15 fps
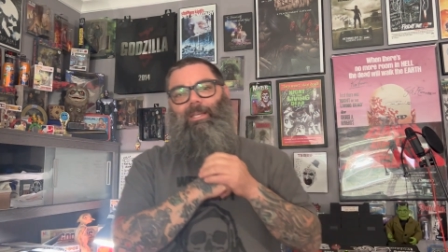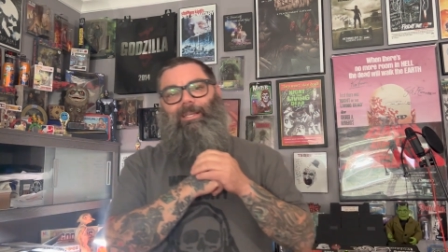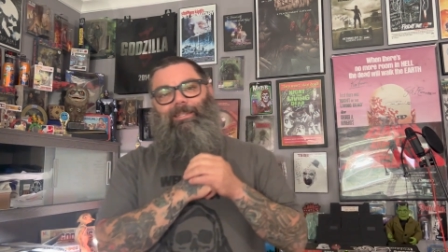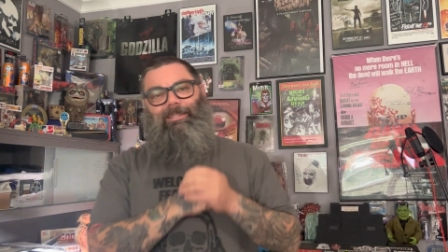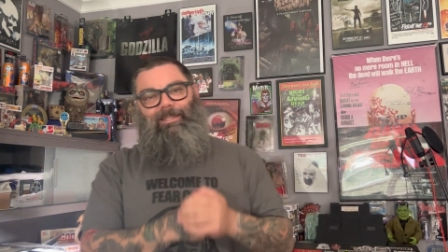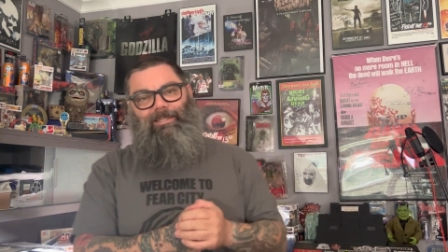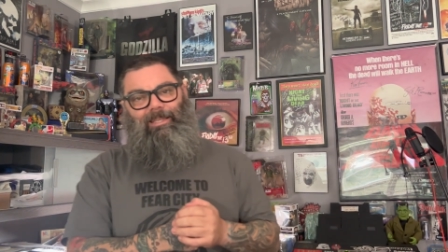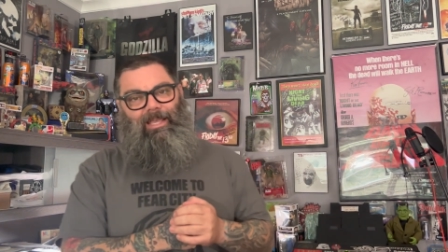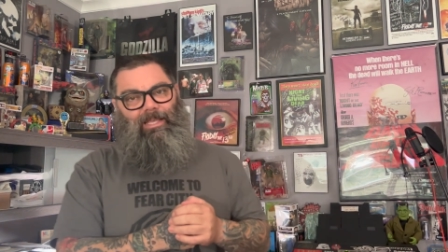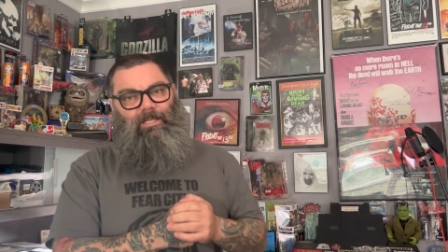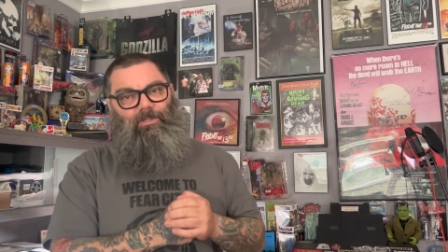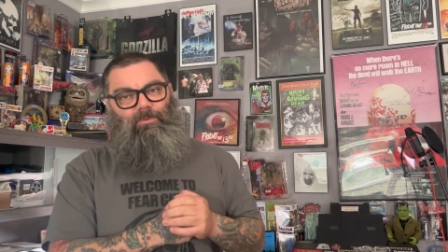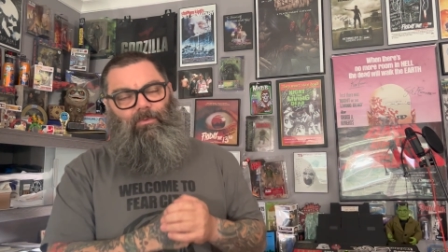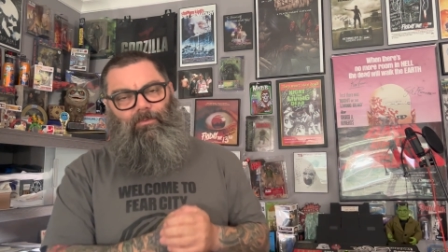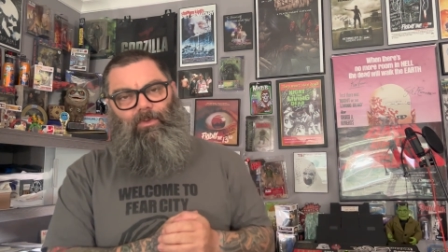
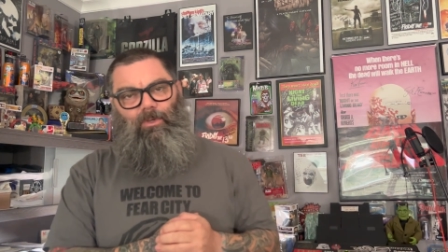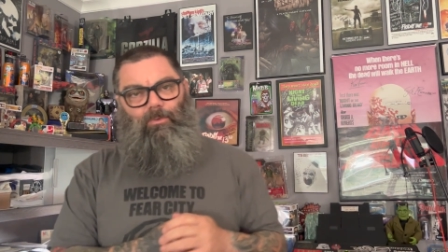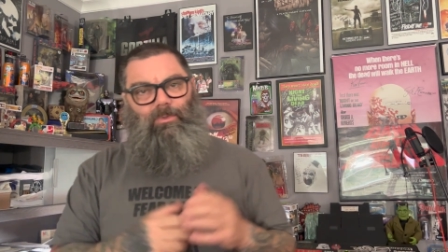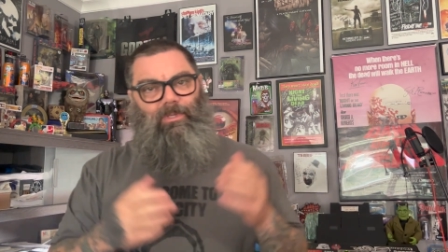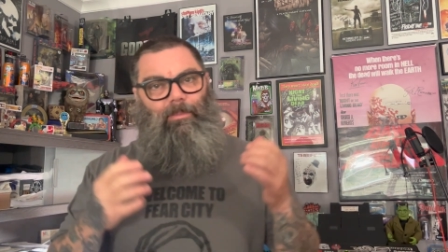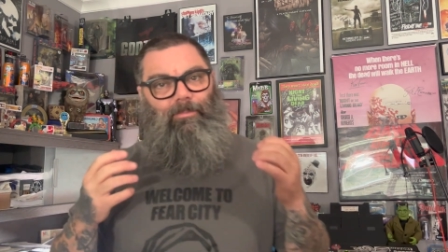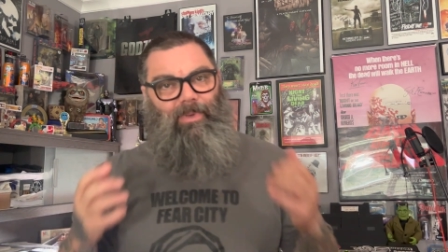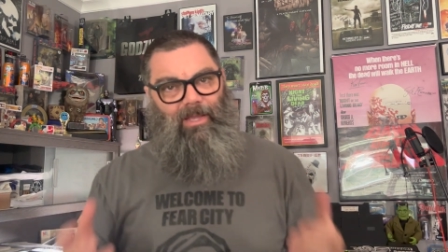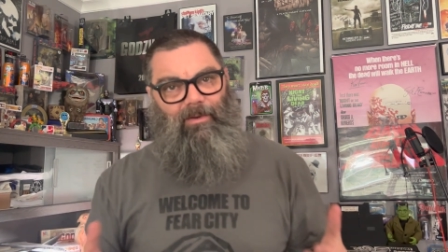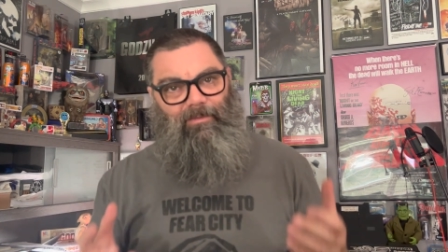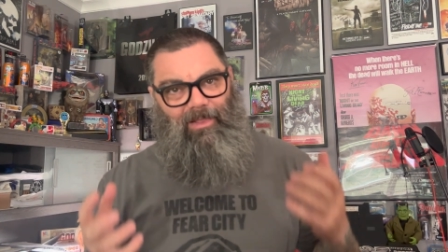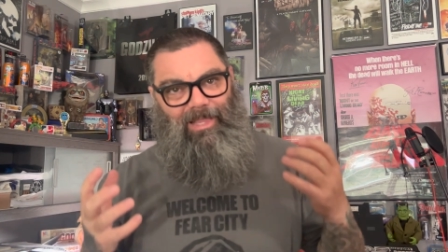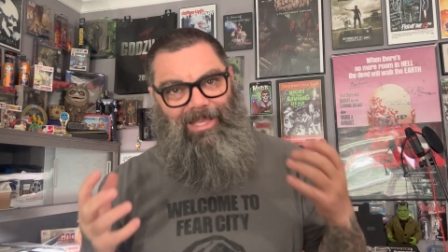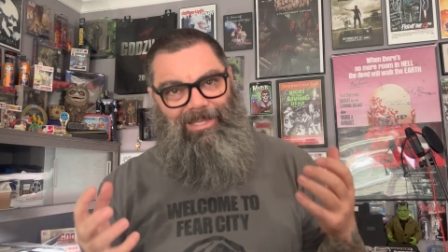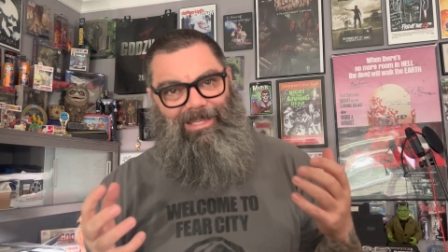Today's review is a bit of a
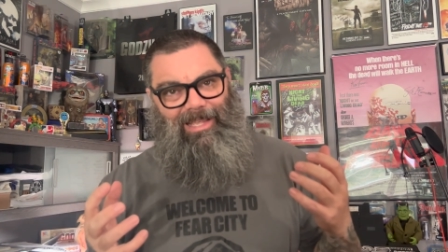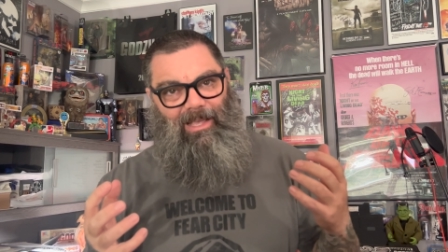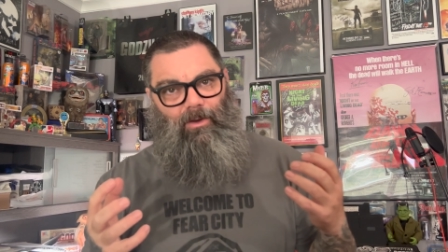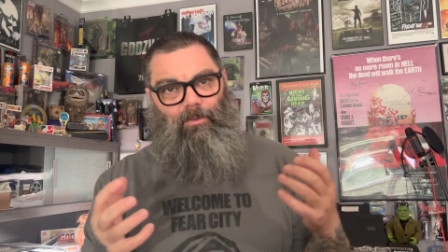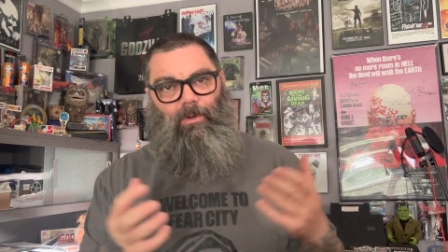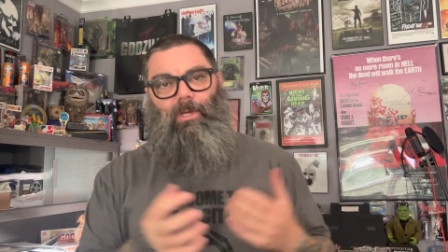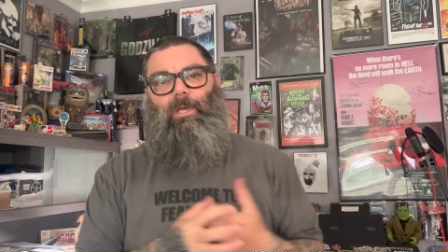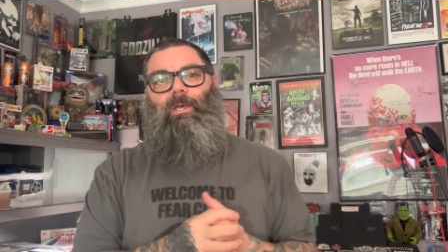letdown.